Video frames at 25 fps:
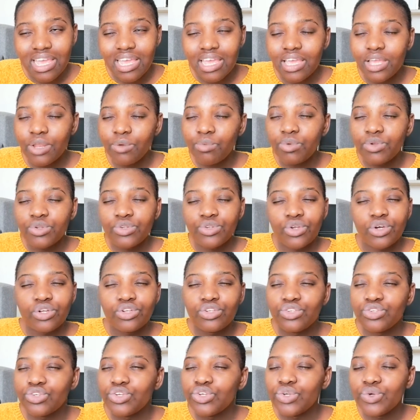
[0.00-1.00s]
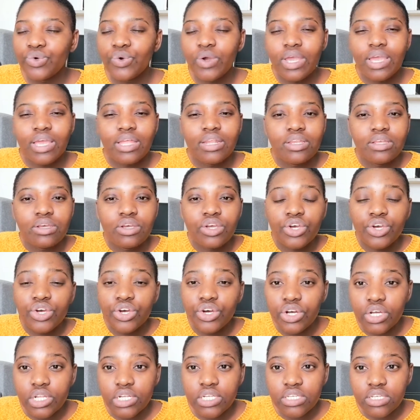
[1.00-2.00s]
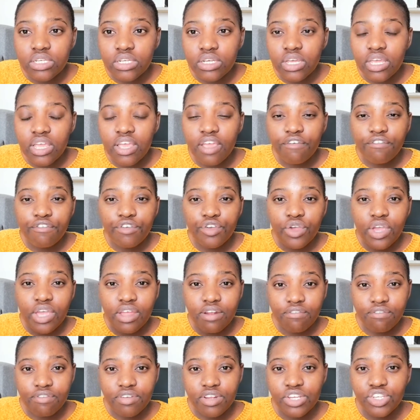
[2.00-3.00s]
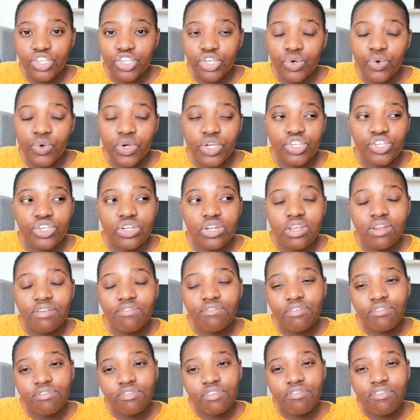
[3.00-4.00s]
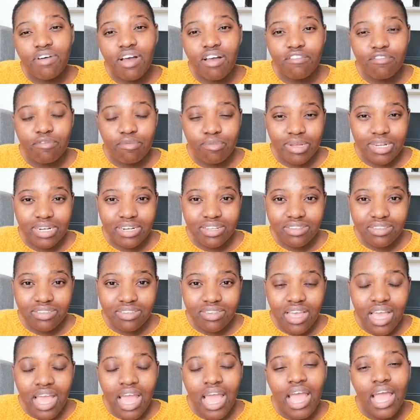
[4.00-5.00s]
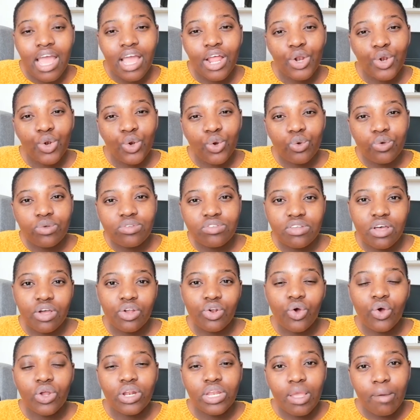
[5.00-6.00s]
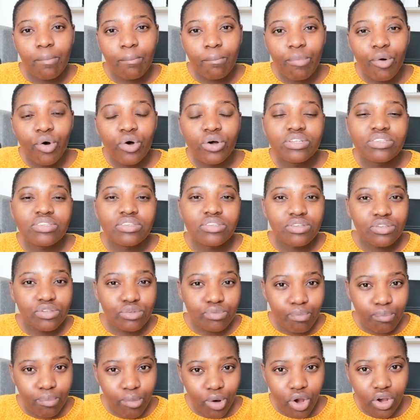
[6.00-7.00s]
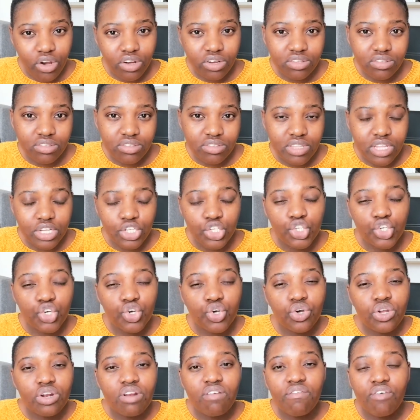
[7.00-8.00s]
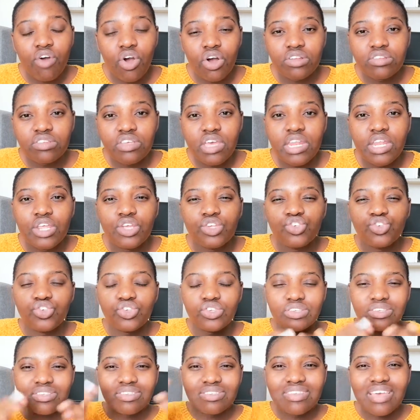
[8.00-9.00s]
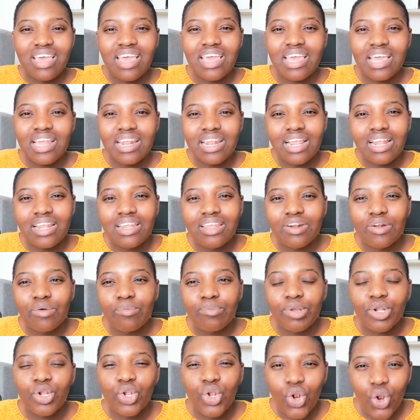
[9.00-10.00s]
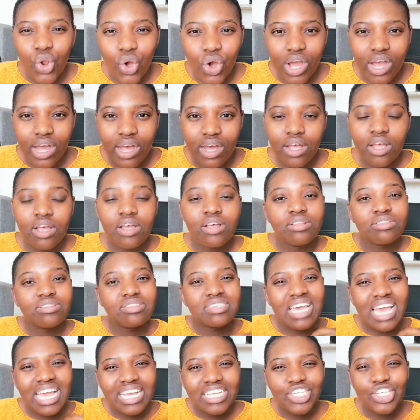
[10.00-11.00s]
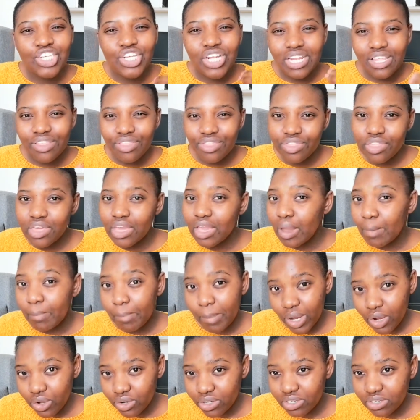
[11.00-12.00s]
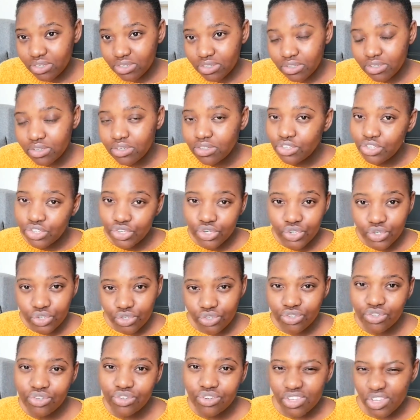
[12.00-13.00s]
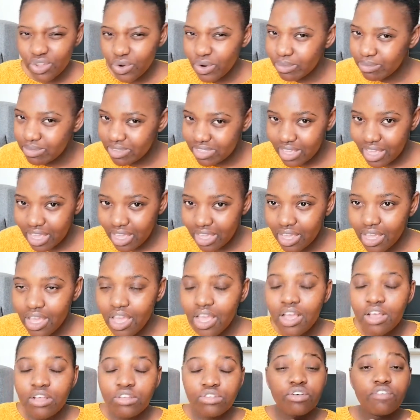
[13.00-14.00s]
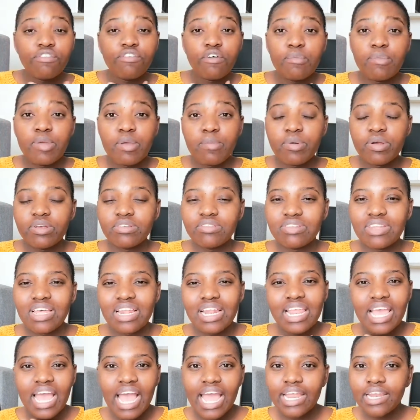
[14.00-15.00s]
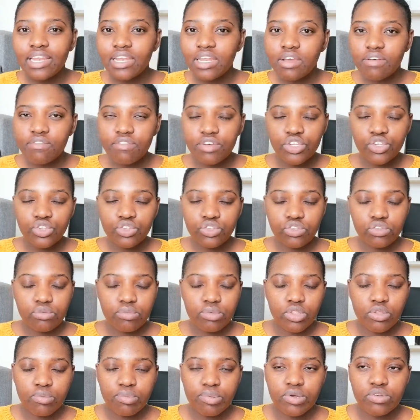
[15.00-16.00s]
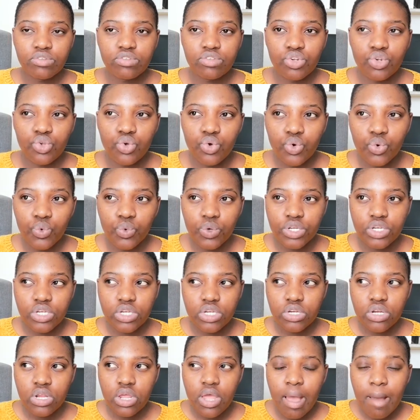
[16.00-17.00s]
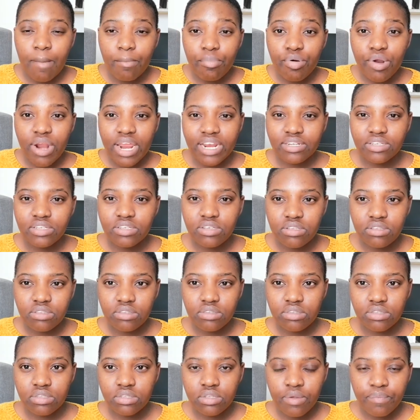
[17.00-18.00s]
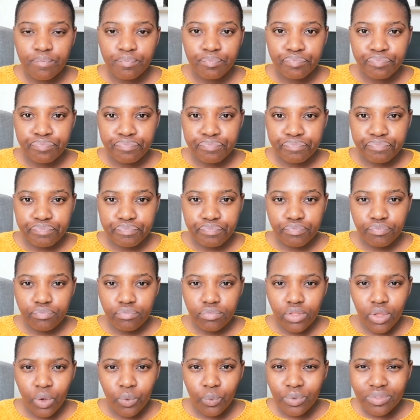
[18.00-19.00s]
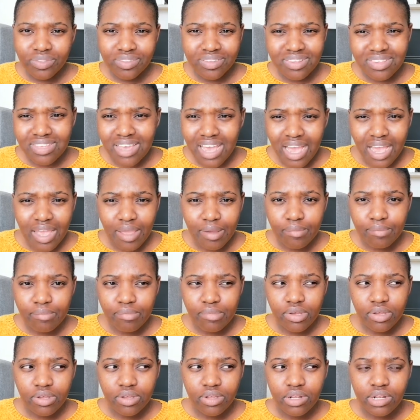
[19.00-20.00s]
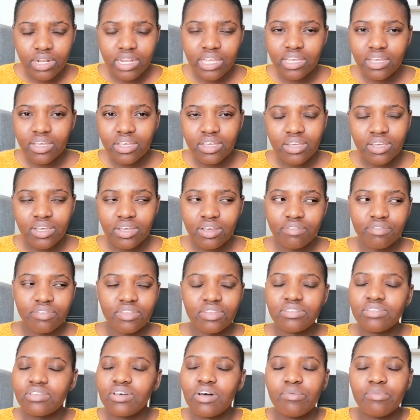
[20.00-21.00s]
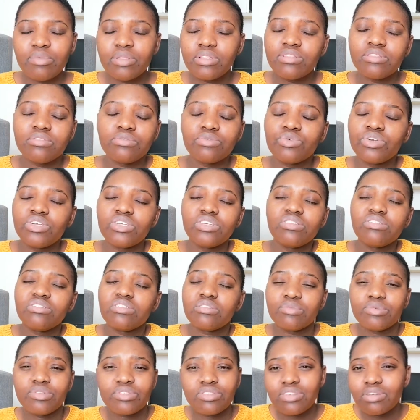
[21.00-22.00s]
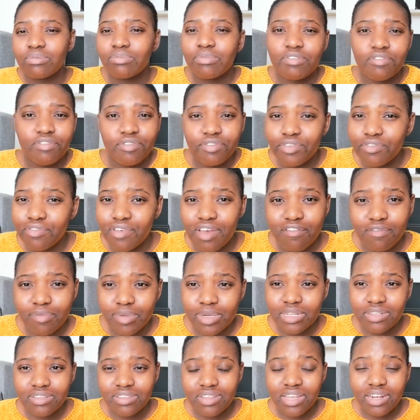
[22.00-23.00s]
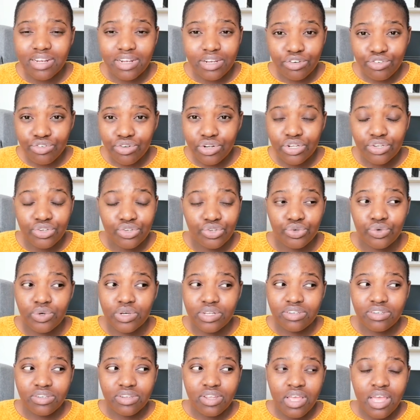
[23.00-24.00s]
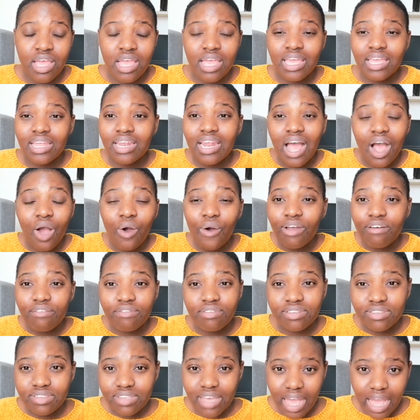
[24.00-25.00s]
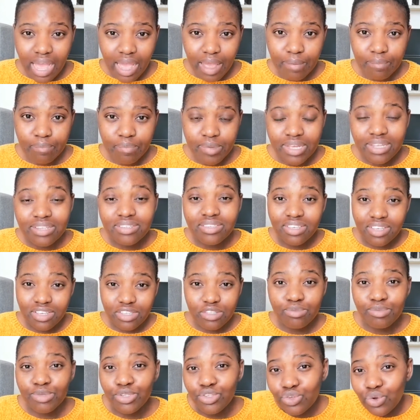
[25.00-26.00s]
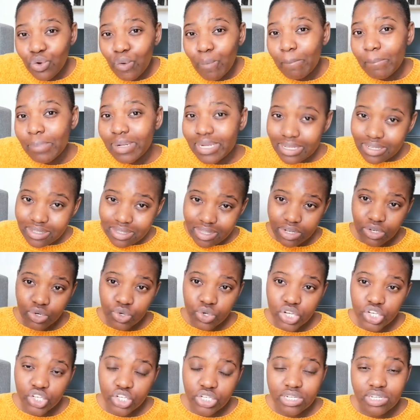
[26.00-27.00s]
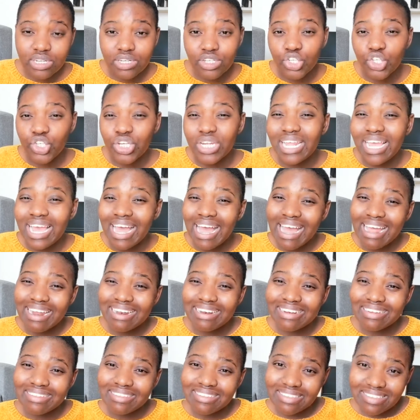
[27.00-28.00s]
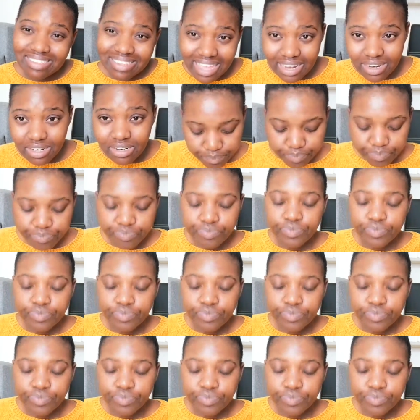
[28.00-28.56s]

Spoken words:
It will not do you any good if you can finish a question in 55 minutes and lose out on important marks that you could have gotten had you just taken a little bit longer to actually think about it. Do you get what I'm saying? So for me personally, I never used to be the person who would practice with time. Like, if they tell me this question is supposed to take me 55 minutes, I'd literally do it in however time it takes me to complete that question and actually understand.